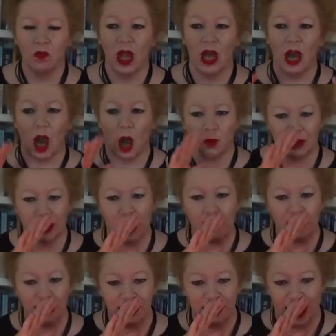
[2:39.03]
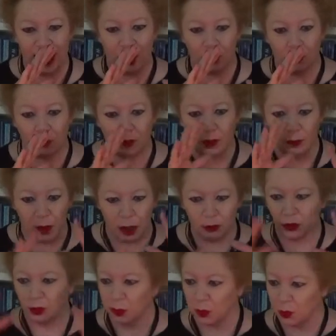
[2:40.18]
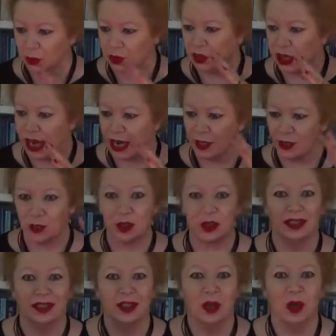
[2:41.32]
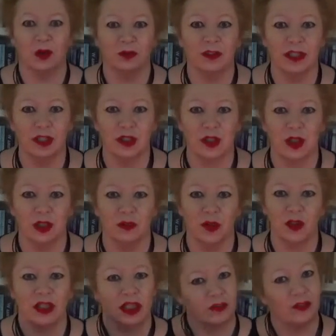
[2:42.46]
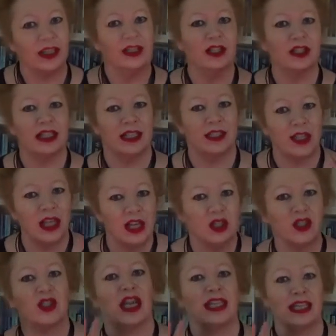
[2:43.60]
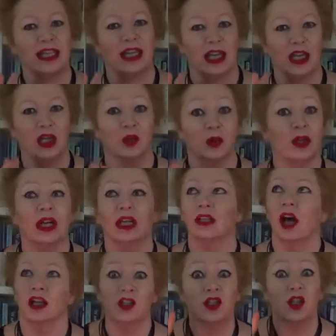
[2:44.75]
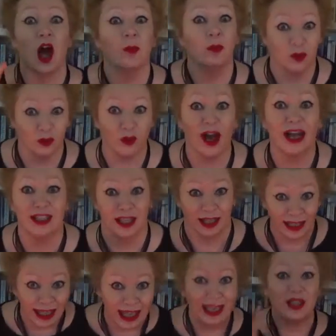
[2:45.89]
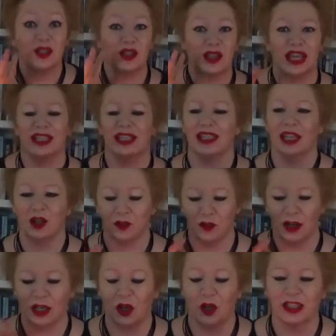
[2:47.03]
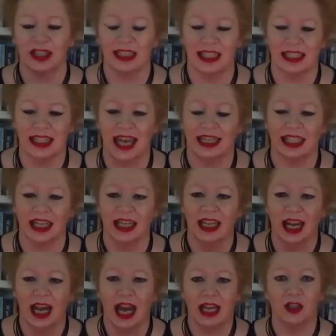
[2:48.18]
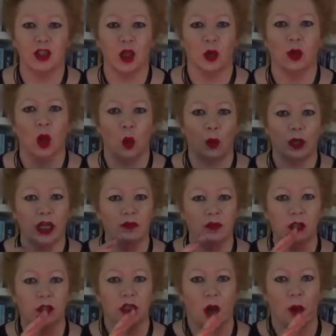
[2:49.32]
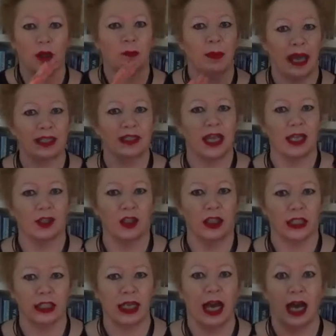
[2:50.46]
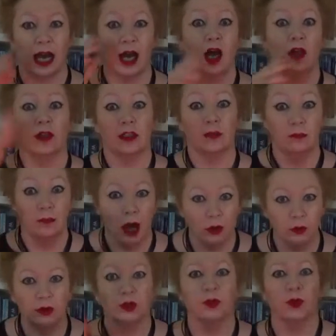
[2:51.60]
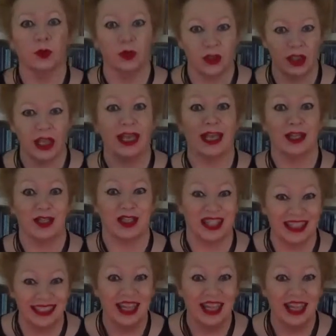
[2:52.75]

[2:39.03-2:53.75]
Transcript: I was coming down the multiple stairs of Flinders University. Flinders is set in a hill, like Simon Fraser is set in a hill for our colleagues in Canada. And so whenever you're going back down to your car, there's multiple stairs